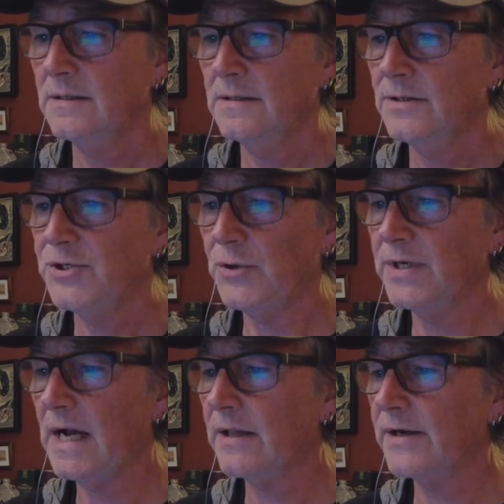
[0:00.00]
Shooting
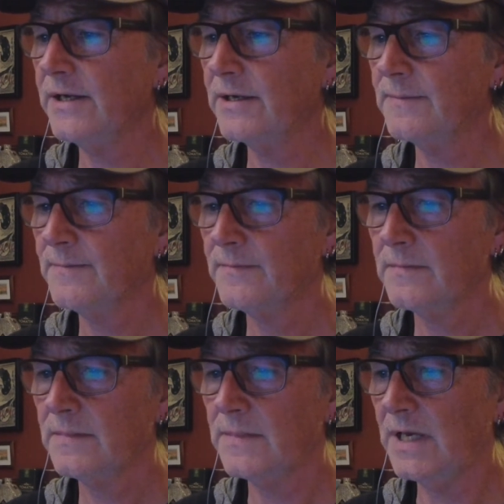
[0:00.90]
gallery here.
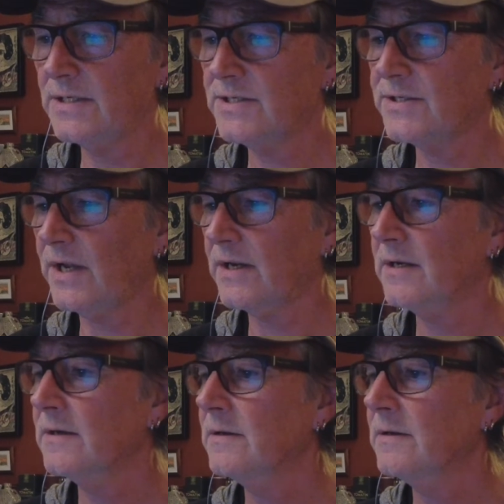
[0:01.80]
Nice stick.